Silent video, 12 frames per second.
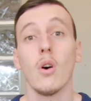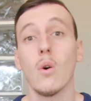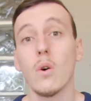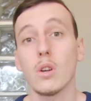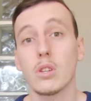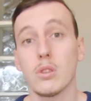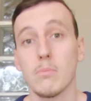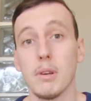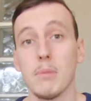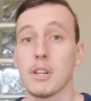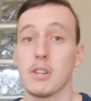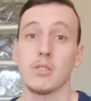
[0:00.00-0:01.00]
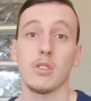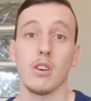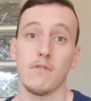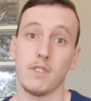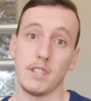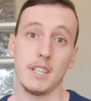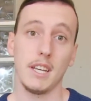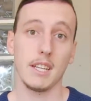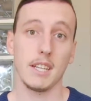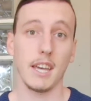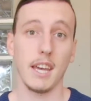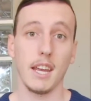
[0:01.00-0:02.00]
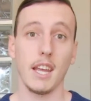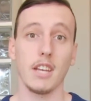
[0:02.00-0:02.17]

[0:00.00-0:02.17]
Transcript: or it could be because you are fatigued again